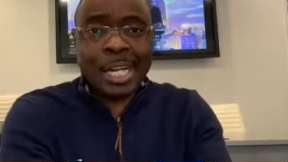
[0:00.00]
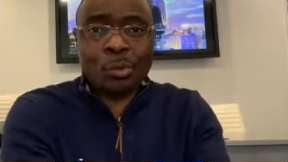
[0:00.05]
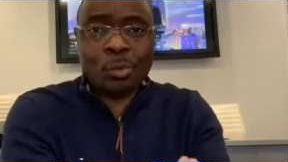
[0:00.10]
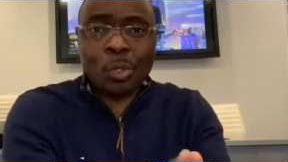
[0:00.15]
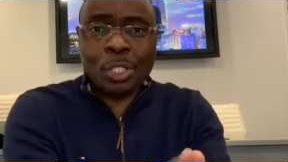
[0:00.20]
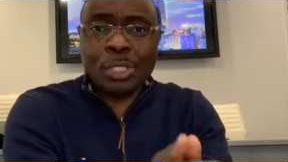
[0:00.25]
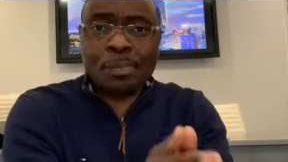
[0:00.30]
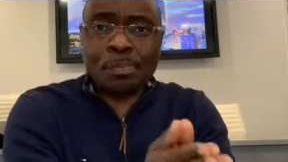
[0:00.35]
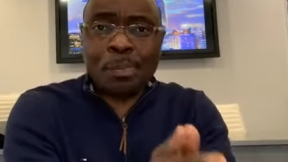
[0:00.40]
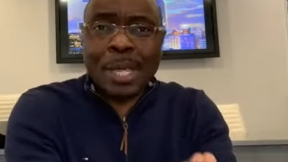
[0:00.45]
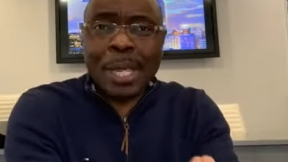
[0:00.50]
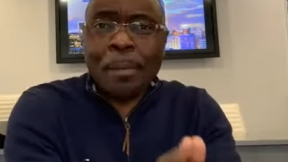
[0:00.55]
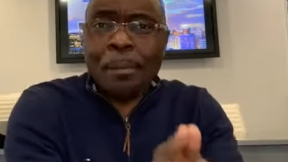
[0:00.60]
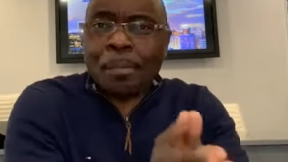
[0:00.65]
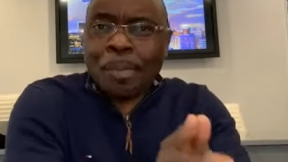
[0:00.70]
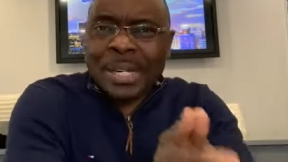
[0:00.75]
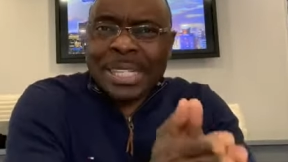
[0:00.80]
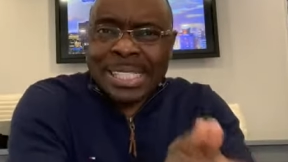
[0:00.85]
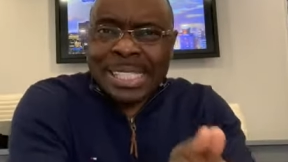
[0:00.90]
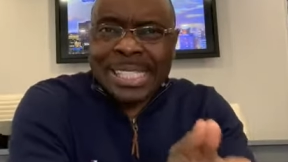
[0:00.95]
that was
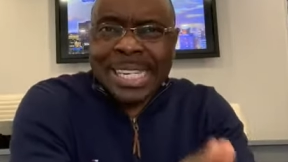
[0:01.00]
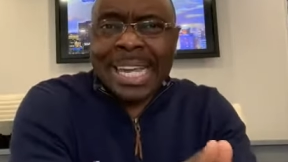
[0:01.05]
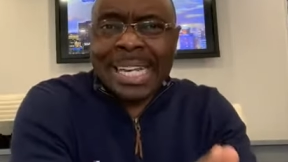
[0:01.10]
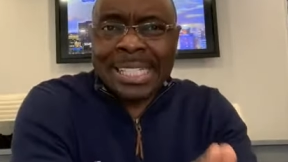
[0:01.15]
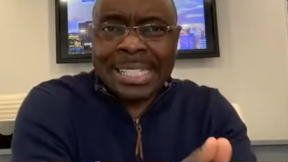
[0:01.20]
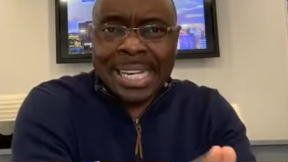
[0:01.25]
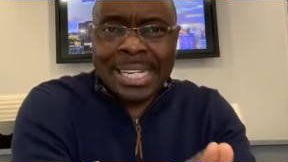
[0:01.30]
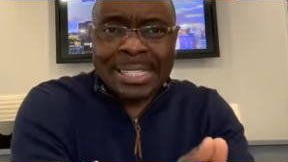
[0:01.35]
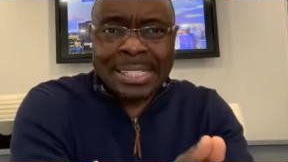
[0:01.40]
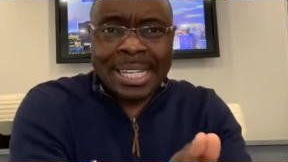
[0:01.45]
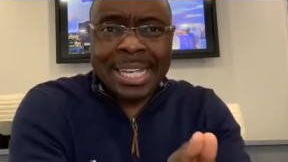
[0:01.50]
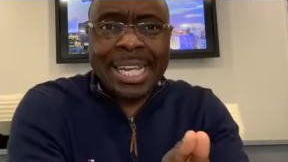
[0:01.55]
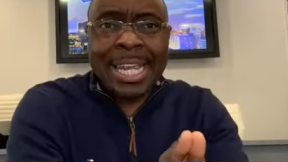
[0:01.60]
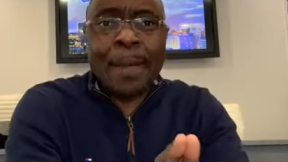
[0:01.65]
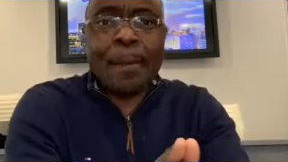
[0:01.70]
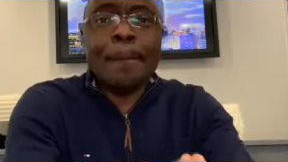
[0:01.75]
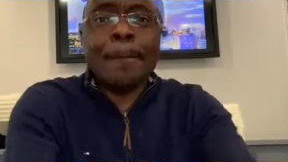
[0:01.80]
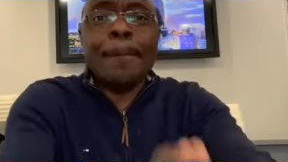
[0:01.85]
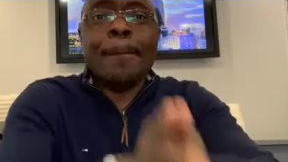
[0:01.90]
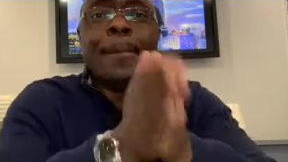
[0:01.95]
being presented to
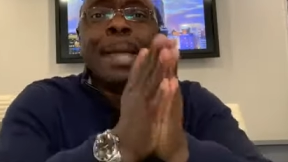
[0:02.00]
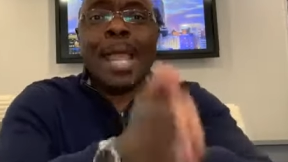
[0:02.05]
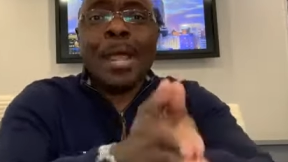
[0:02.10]
him.